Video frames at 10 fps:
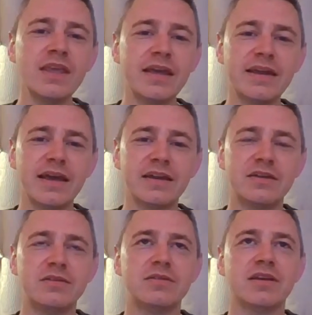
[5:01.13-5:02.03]

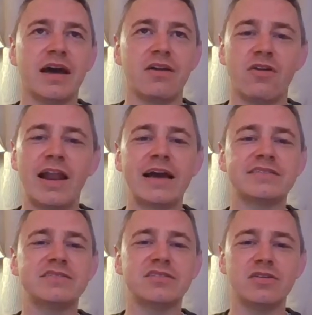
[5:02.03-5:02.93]
It kind of
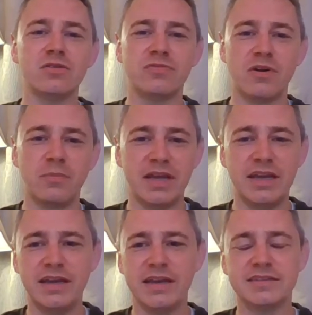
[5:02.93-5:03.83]
relaxes you. For me,